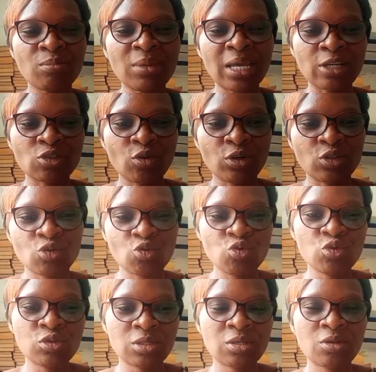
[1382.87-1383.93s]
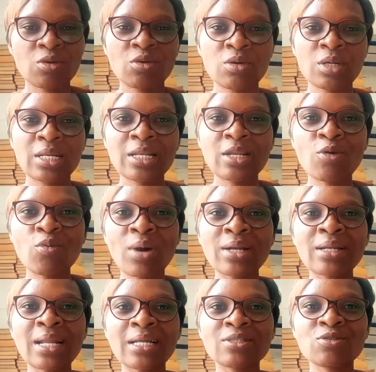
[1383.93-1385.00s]
a choice. Choose the
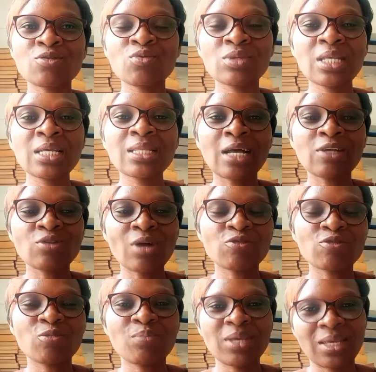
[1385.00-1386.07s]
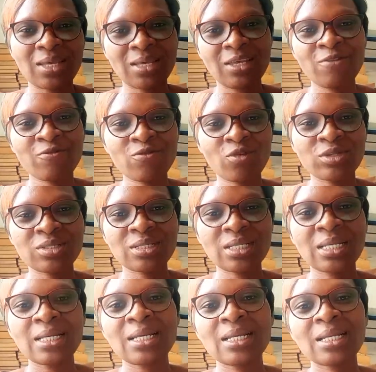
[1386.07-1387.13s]
one that you think that you have to pick. If not,
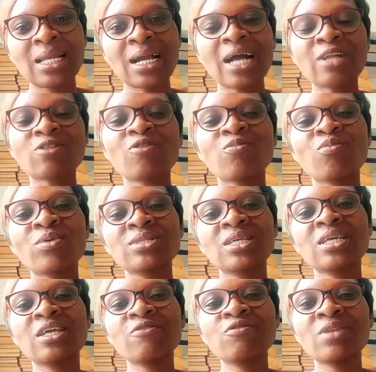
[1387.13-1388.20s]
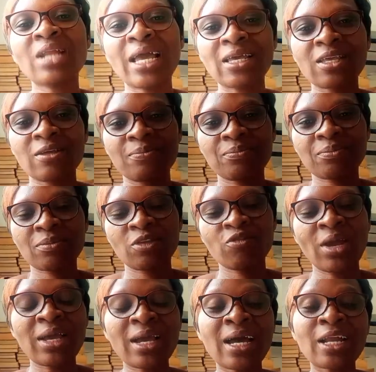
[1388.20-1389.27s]
the cut-off point they gave you, like if
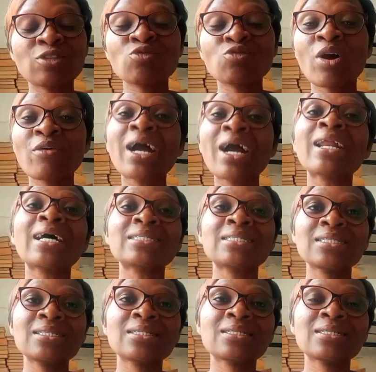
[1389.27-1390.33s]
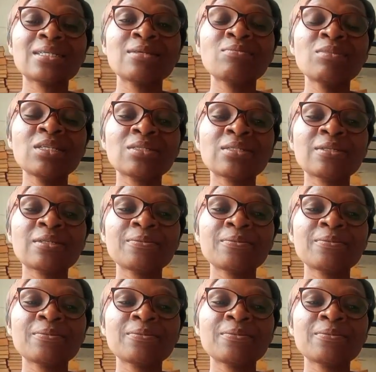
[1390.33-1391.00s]
you're in Ghana, 200 Ghana cedis, it means